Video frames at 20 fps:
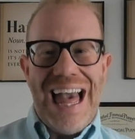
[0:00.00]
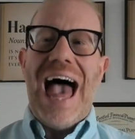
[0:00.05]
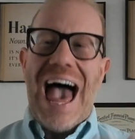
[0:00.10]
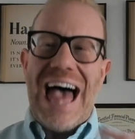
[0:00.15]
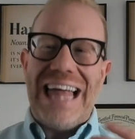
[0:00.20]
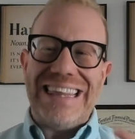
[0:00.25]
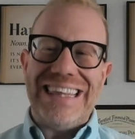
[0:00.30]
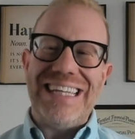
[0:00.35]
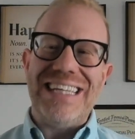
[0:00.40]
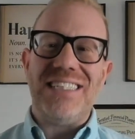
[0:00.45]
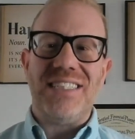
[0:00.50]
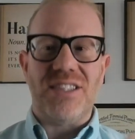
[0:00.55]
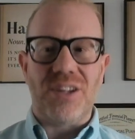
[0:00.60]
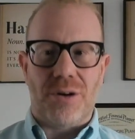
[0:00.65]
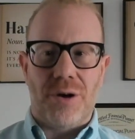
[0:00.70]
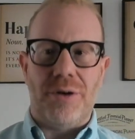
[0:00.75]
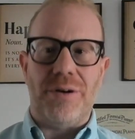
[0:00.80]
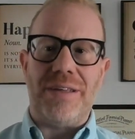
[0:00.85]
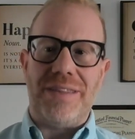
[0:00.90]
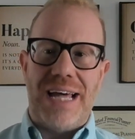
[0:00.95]
at least they're
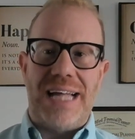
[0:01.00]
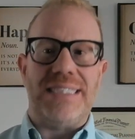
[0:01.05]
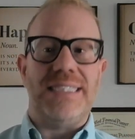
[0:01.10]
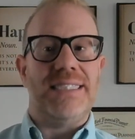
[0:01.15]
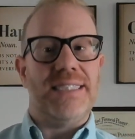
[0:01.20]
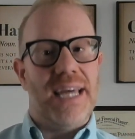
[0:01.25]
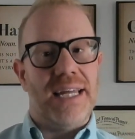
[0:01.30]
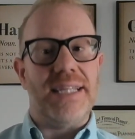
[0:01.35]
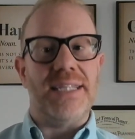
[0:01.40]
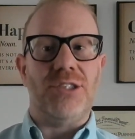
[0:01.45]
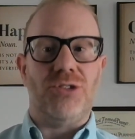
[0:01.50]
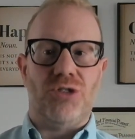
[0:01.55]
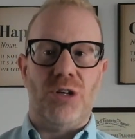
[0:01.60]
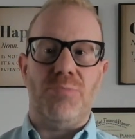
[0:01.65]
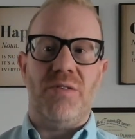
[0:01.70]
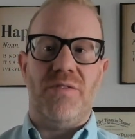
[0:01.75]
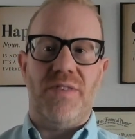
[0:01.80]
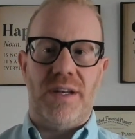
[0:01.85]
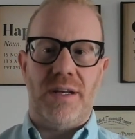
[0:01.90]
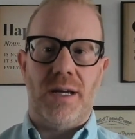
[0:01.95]
earning that steady stream
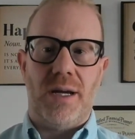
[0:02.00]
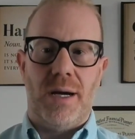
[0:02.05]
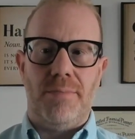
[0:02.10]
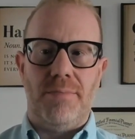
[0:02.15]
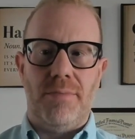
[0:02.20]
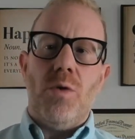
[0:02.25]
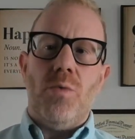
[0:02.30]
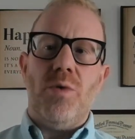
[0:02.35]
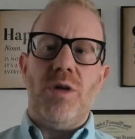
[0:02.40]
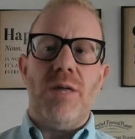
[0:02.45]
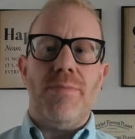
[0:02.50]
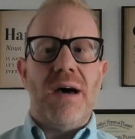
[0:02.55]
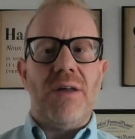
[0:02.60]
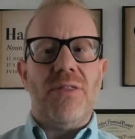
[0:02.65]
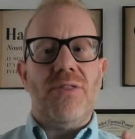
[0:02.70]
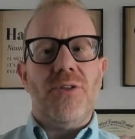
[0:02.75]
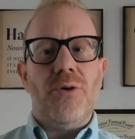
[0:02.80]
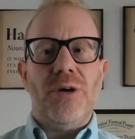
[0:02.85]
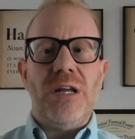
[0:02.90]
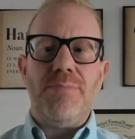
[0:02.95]
of income. With about
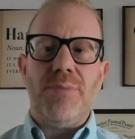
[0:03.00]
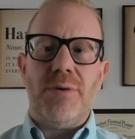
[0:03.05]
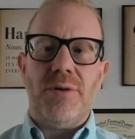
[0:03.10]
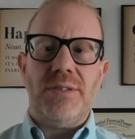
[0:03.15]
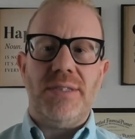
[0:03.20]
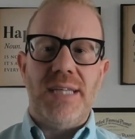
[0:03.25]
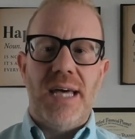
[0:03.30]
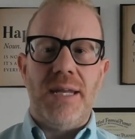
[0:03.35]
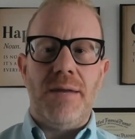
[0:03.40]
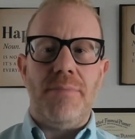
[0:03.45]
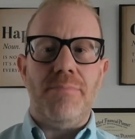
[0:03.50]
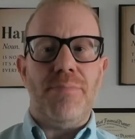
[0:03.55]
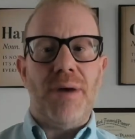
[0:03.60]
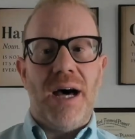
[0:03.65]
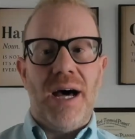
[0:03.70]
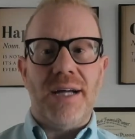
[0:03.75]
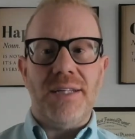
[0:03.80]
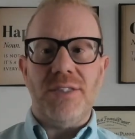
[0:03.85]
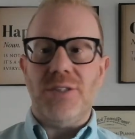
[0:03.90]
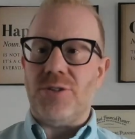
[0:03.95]
30% in
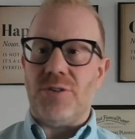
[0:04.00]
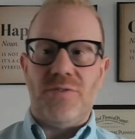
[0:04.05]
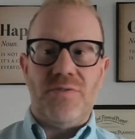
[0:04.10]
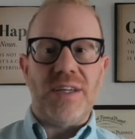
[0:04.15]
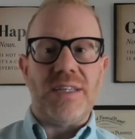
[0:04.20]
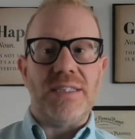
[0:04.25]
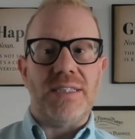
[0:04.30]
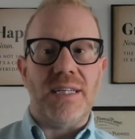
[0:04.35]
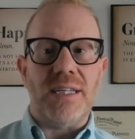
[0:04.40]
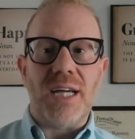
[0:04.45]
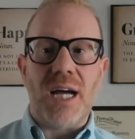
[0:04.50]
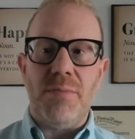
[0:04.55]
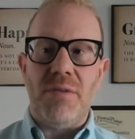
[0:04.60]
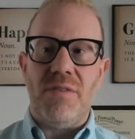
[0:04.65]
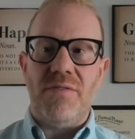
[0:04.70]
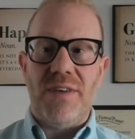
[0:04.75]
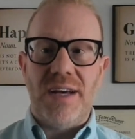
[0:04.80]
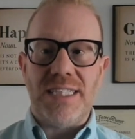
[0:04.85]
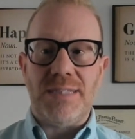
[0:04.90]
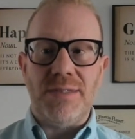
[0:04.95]
bonds or fixed income
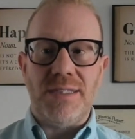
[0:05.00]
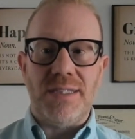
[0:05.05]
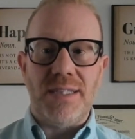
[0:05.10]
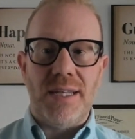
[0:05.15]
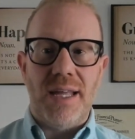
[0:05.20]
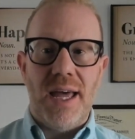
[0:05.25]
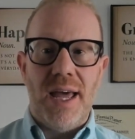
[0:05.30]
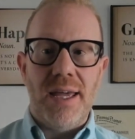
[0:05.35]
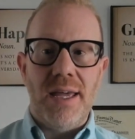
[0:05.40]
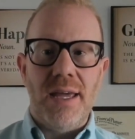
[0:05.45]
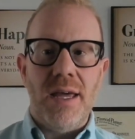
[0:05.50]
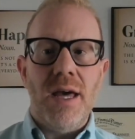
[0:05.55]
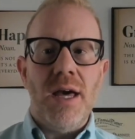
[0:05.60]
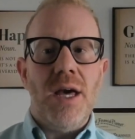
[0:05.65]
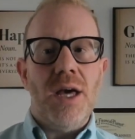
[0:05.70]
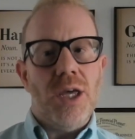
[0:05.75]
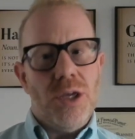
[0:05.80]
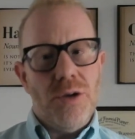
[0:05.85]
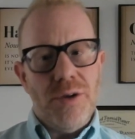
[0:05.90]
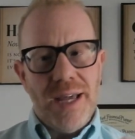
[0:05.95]
investments today,
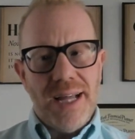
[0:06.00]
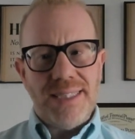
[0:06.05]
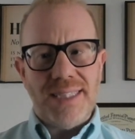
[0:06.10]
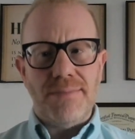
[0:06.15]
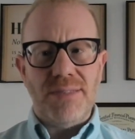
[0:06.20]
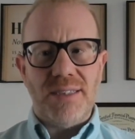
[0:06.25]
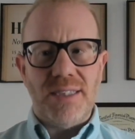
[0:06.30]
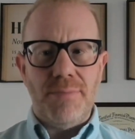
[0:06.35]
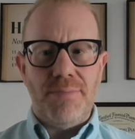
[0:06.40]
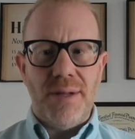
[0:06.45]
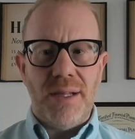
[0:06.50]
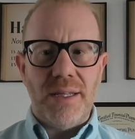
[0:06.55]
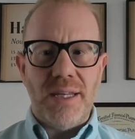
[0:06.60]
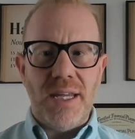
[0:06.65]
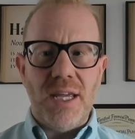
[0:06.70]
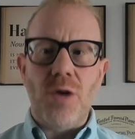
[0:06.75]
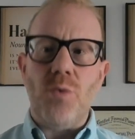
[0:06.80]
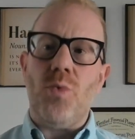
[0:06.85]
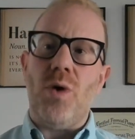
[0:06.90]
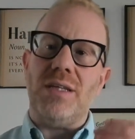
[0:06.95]
you get some
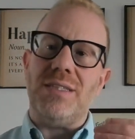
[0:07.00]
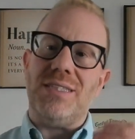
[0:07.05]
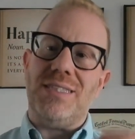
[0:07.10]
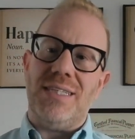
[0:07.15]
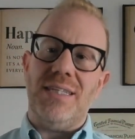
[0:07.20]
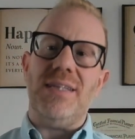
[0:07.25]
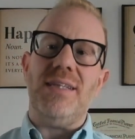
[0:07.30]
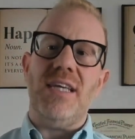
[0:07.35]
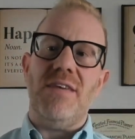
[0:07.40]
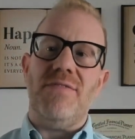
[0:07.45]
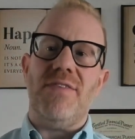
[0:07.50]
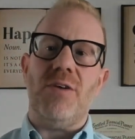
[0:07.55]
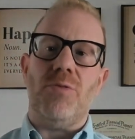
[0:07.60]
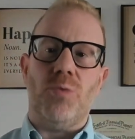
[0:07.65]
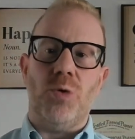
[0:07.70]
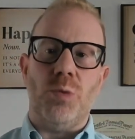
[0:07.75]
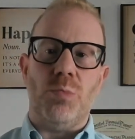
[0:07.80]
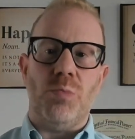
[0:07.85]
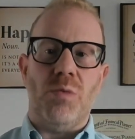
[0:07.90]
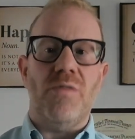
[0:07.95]
stability while still leaving
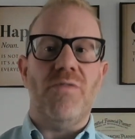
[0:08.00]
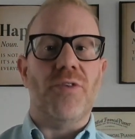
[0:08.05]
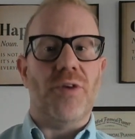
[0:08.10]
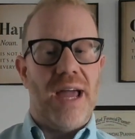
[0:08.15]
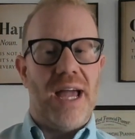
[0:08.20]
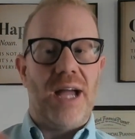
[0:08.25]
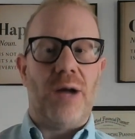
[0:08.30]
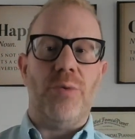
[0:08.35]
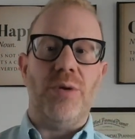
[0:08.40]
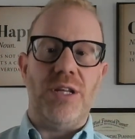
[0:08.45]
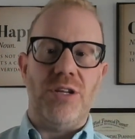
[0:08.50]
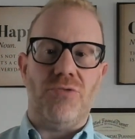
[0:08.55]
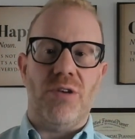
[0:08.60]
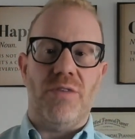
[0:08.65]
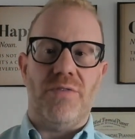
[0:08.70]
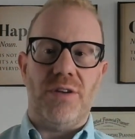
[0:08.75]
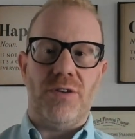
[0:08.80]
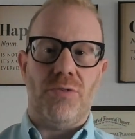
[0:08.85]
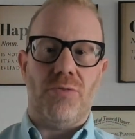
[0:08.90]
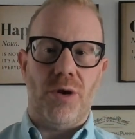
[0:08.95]
room for
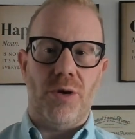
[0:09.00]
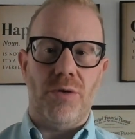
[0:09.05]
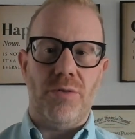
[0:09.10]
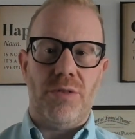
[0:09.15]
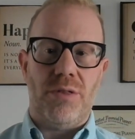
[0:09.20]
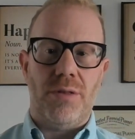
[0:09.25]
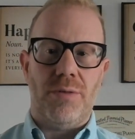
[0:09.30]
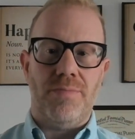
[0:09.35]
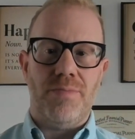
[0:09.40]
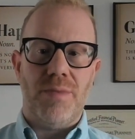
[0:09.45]
equity-driven growth.